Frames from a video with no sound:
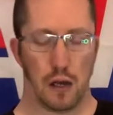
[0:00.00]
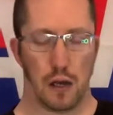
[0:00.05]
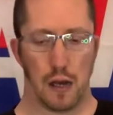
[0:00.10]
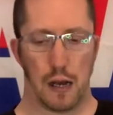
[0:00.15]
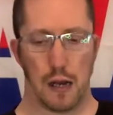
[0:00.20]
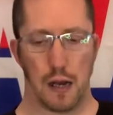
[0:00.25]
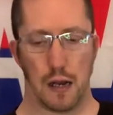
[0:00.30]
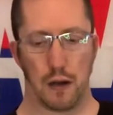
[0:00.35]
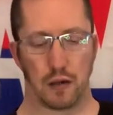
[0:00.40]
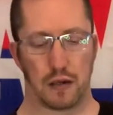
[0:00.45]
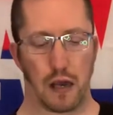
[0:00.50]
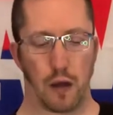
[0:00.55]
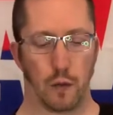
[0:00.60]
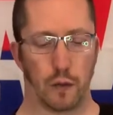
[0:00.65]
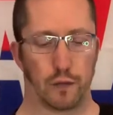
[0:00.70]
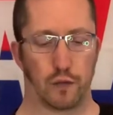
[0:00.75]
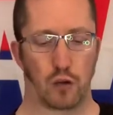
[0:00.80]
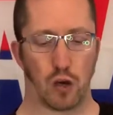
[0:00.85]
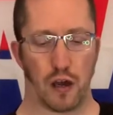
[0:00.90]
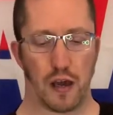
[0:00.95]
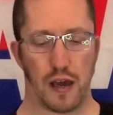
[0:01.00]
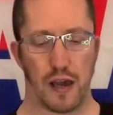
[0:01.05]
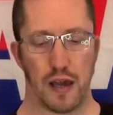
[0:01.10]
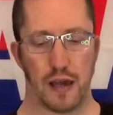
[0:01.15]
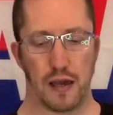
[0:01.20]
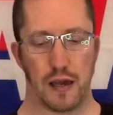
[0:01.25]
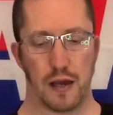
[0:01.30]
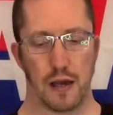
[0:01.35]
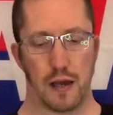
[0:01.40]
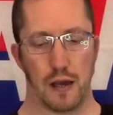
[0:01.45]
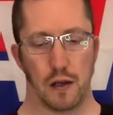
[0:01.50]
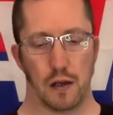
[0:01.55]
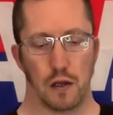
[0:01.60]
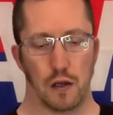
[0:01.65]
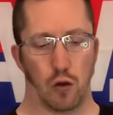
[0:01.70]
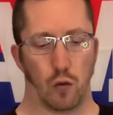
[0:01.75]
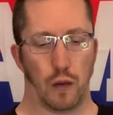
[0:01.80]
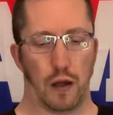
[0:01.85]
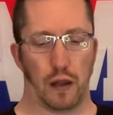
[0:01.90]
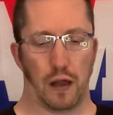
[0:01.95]
Okay, we've got a,
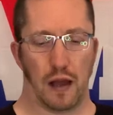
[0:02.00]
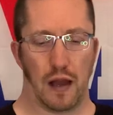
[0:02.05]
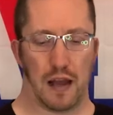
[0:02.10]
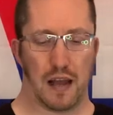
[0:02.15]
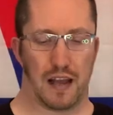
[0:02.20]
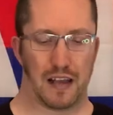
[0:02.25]
well,